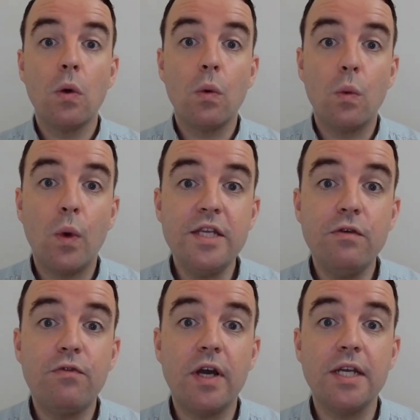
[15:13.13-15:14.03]
When you
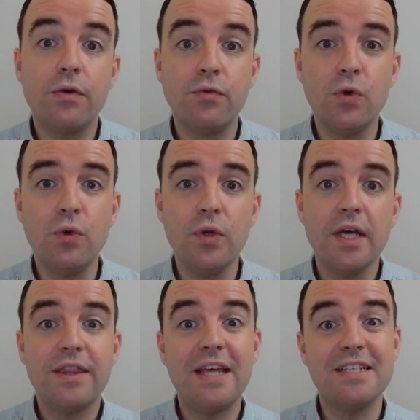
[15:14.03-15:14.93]
find a rule
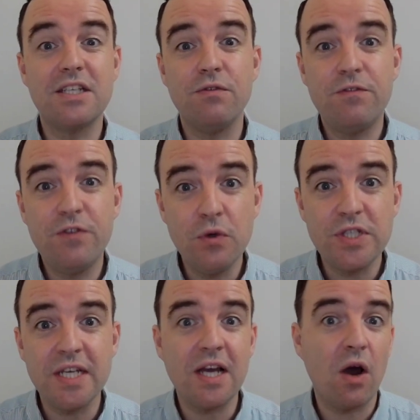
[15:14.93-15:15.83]
that is
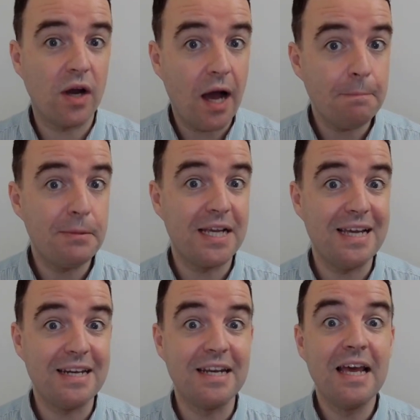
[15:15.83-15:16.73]
confusing or
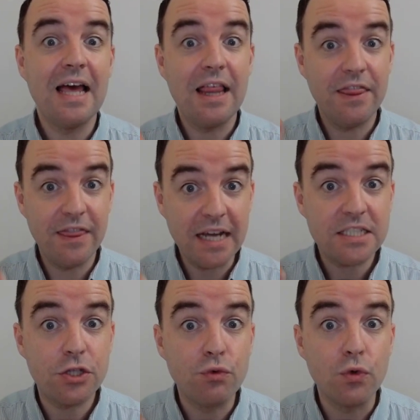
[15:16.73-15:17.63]
complicated, that's
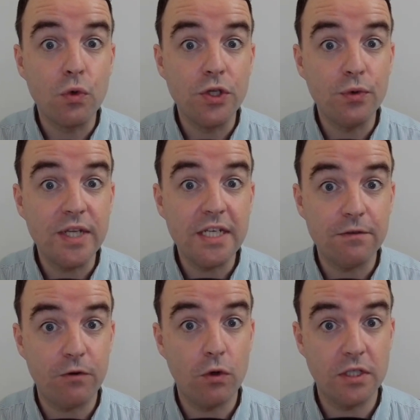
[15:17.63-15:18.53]
the rule you need to
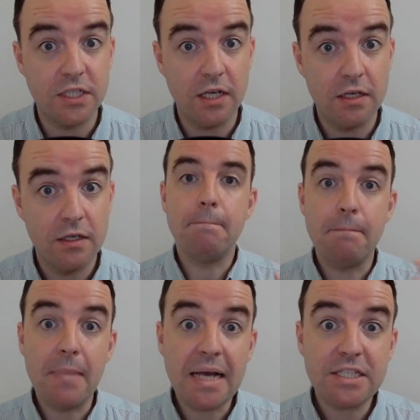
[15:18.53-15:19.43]
focus on.
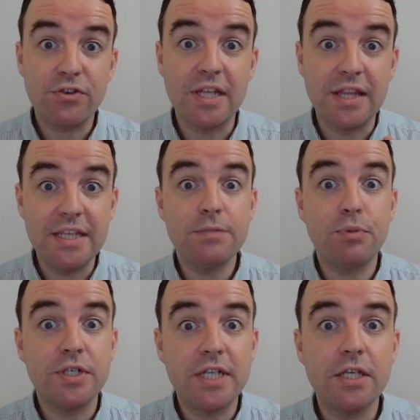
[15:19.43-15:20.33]
Mastering this
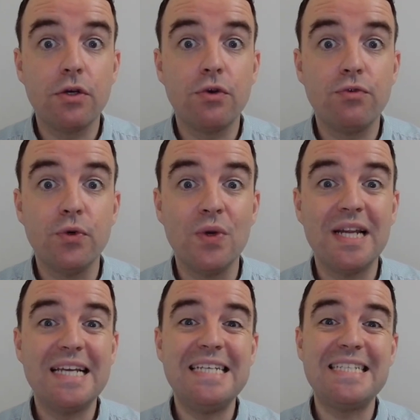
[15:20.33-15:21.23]
particular rule
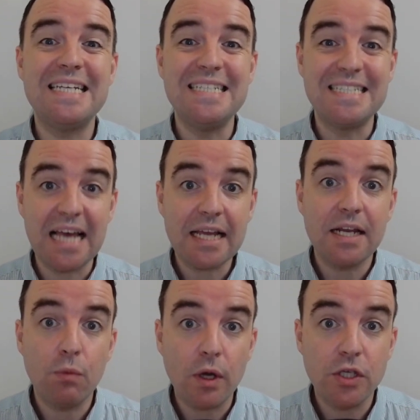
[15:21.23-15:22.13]
is exactly
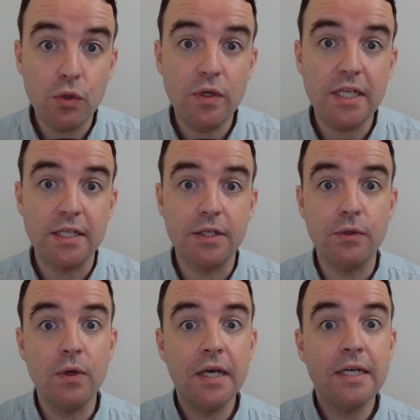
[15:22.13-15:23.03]
what you need to
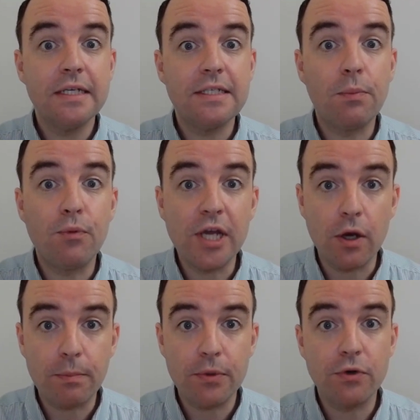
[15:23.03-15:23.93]
do to bring
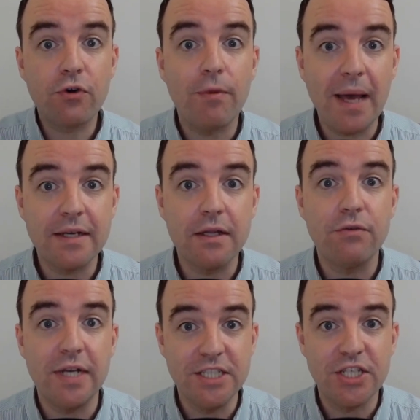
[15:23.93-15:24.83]
up your grammatical
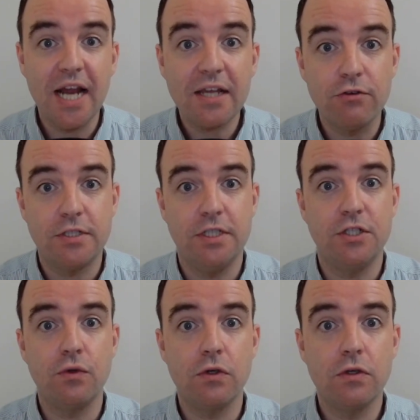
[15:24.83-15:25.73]
range and accuracy
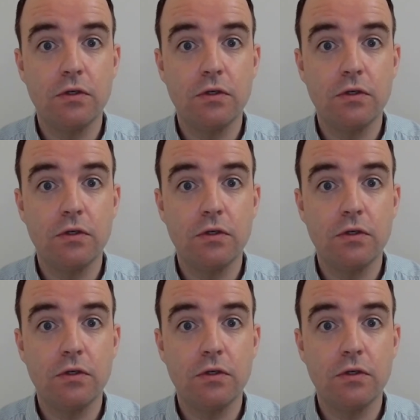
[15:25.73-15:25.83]
score.